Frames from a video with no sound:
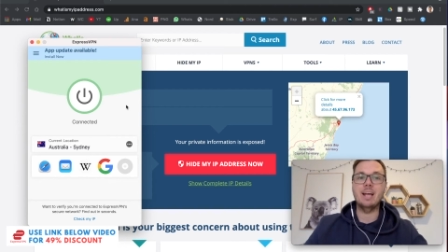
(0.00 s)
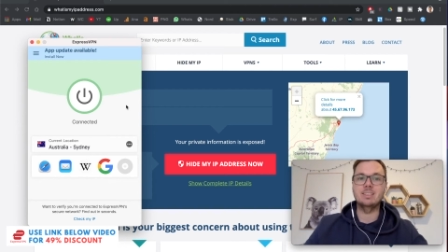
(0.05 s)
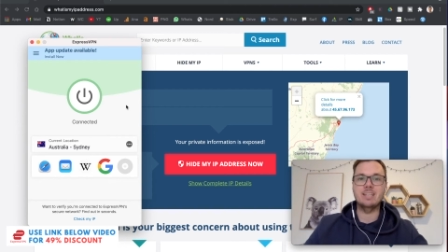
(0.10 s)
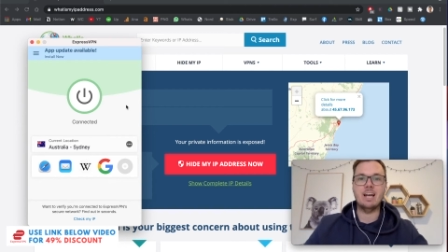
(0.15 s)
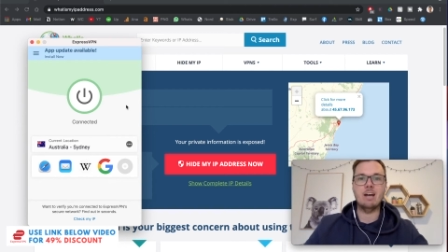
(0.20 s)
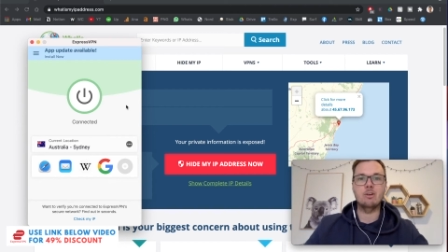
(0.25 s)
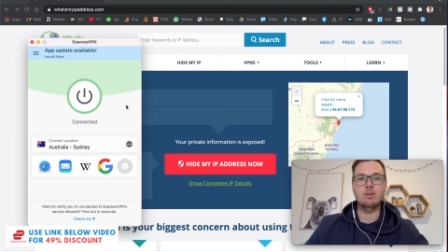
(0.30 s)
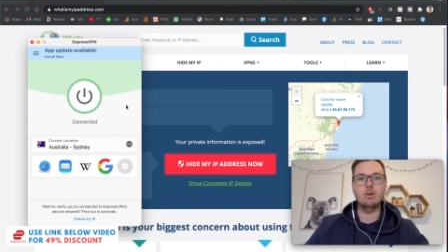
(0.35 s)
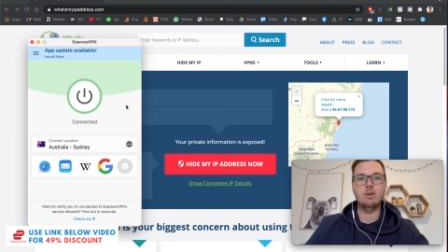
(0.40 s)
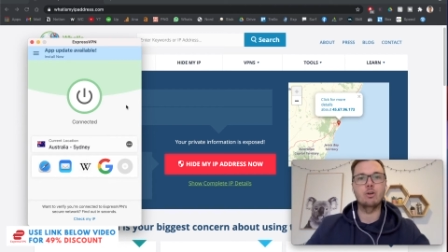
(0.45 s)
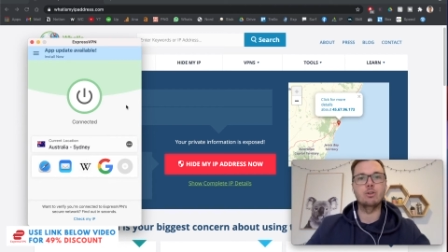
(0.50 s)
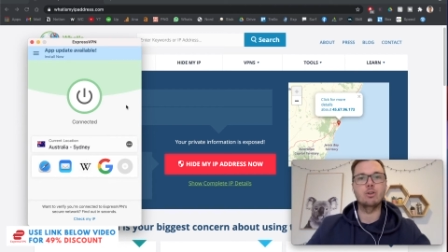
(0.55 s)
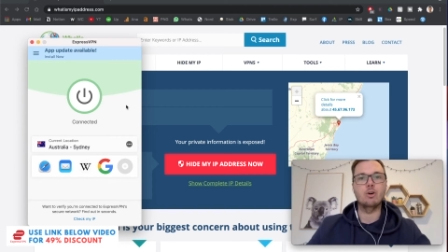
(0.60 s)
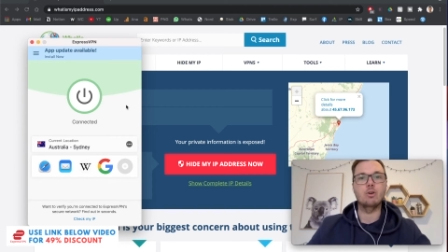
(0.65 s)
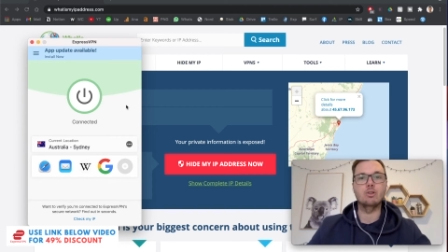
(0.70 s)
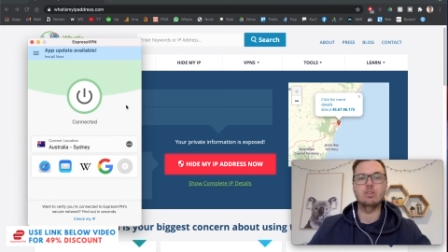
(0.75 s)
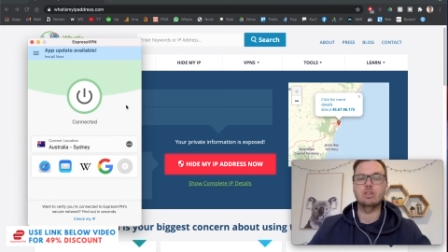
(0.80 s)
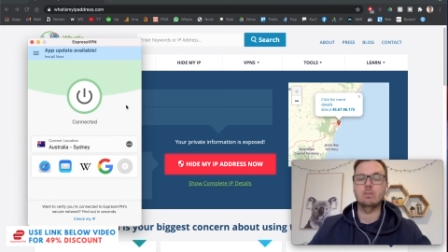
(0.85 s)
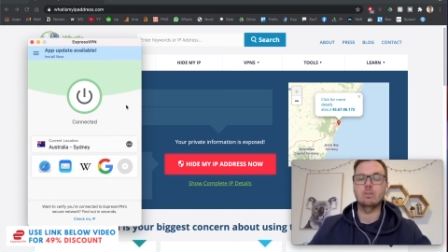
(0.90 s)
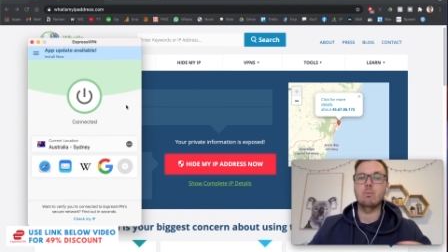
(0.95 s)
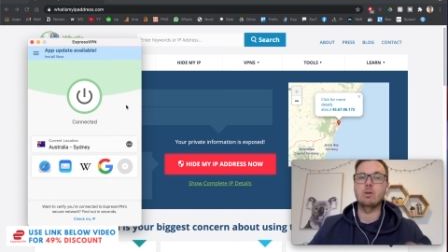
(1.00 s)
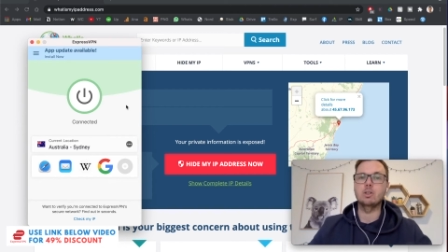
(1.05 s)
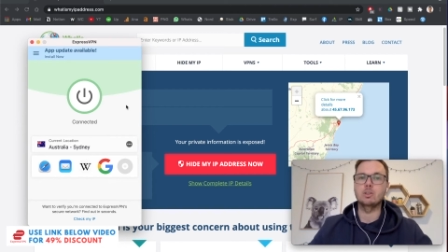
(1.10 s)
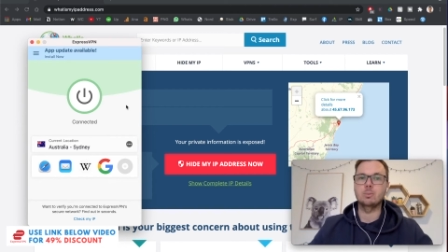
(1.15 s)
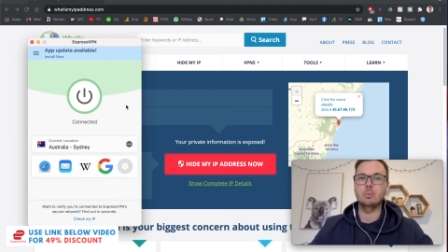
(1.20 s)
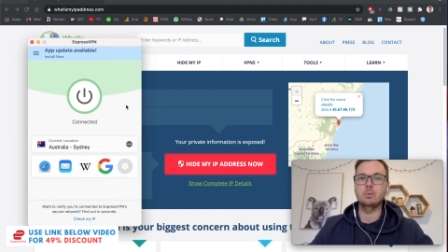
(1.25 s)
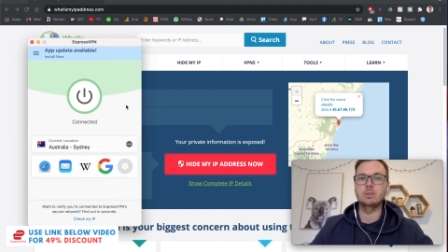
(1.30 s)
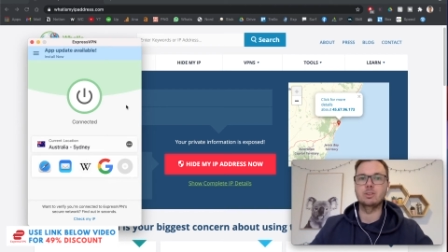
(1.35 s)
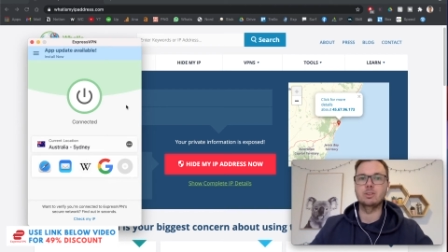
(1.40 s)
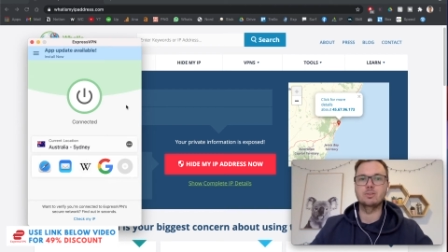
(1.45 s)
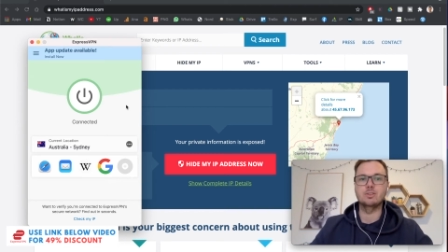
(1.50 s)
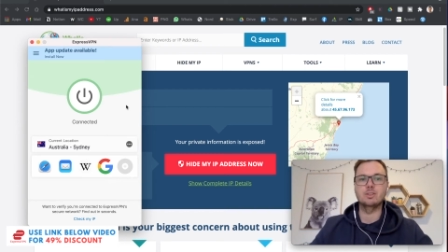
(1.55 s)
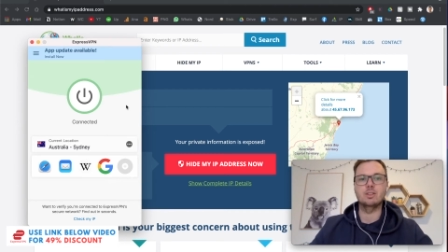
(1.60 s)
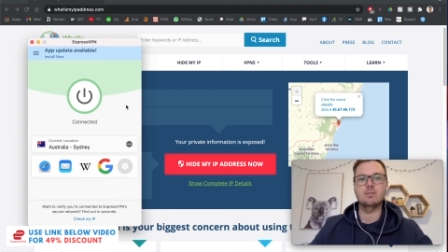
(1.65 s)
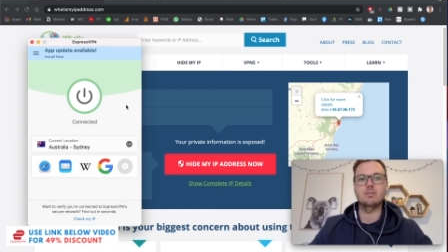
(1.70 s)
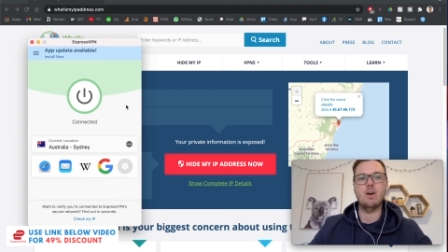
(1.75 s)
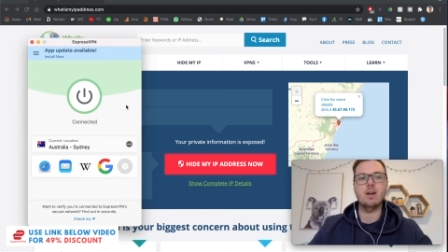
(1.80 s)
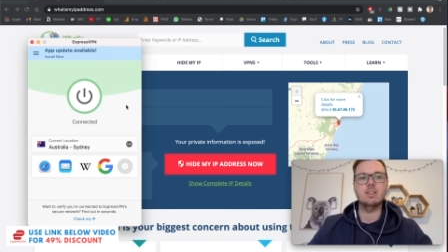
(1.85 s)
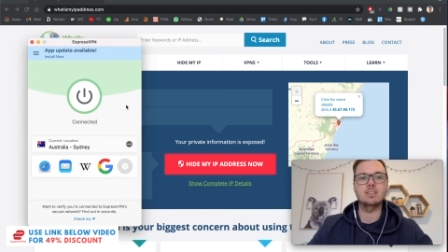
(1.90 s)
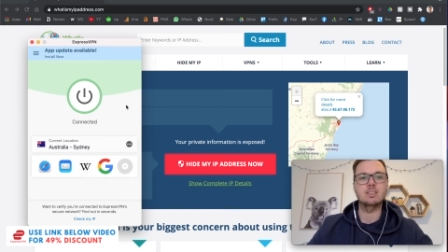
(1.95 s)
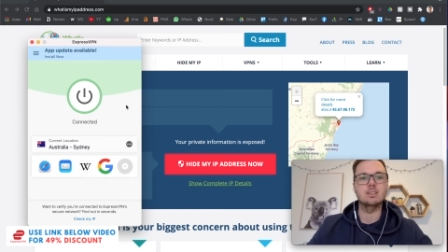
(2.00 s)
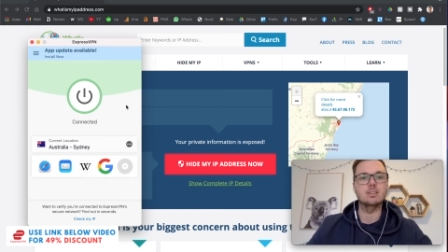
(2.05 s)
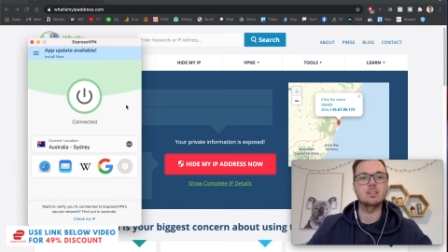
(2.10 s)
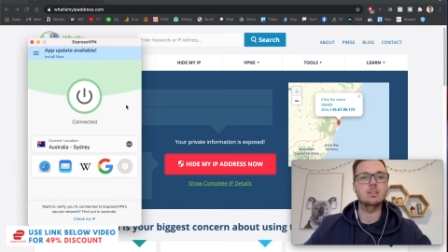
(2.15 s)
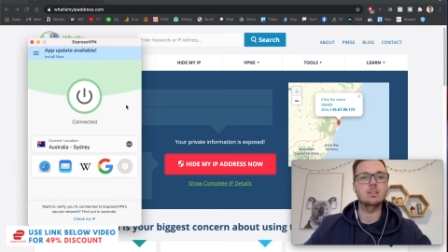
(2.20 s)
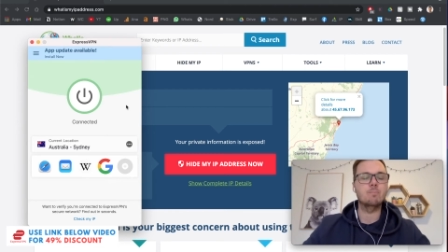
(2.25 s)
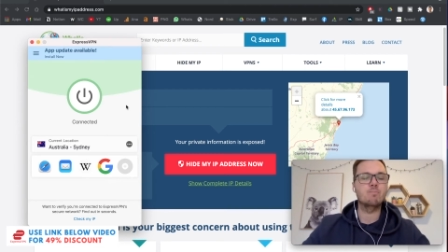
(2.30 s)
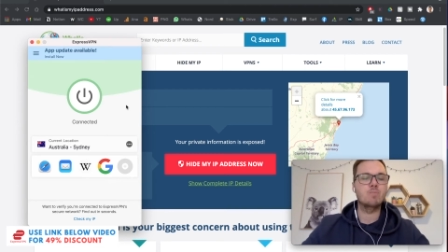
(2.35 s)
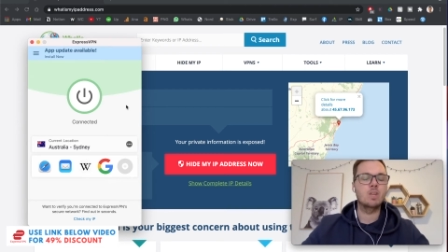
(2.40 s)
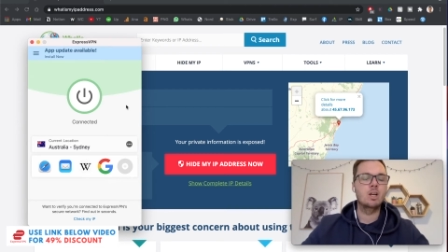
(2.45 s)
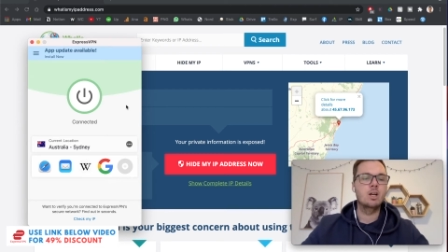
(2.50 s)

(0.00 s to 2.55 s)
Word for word: download onto multiple different devices.